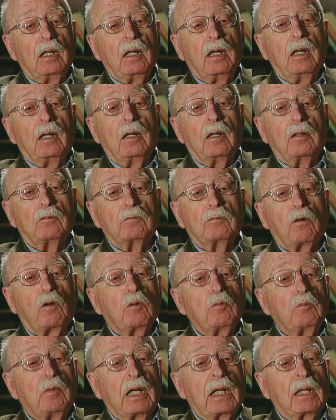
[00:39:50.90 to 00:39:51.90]
uh,
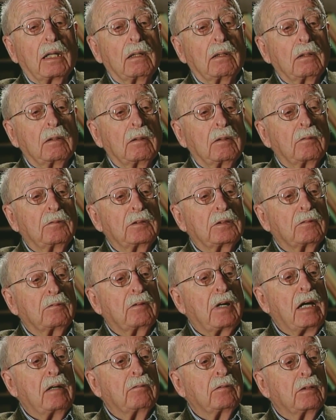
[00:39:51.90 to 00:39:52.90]
role model of
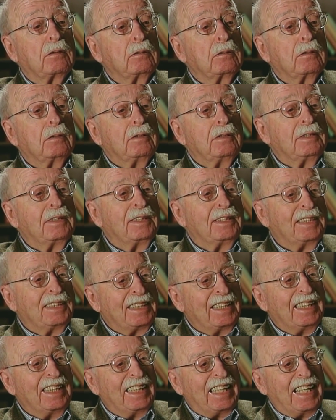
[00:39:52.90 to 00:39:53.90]
survival.
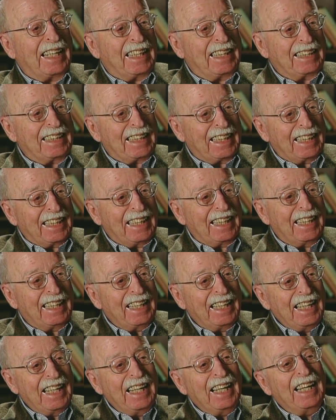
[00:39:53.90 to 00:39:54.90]
Sounds and, uh, good.
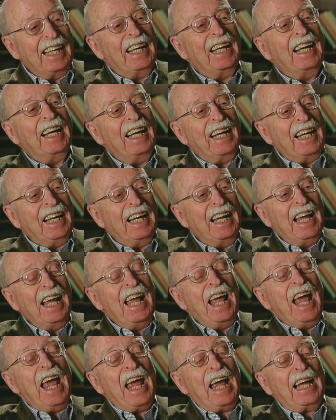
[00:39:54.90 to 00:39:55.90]
Sounds good.
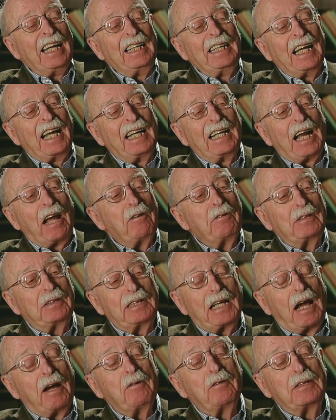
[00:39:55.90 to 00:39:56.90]
And, and, and I
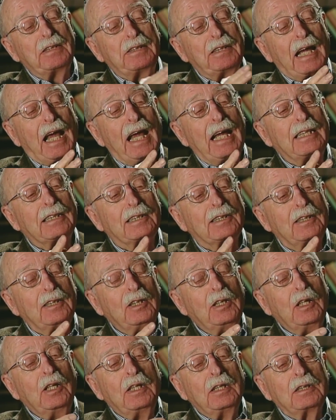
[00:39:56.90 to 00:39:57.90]
was I was asked
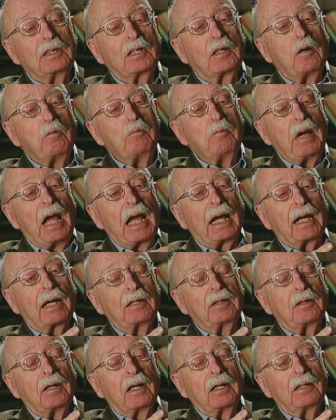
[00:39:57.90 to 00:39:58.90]
to come back.
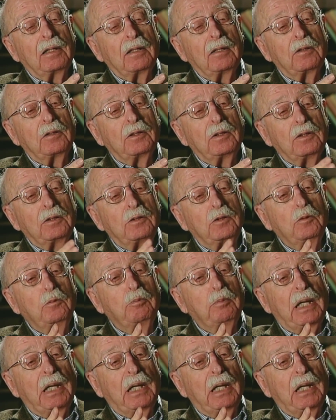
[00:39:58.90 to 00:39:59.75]
I, I, the two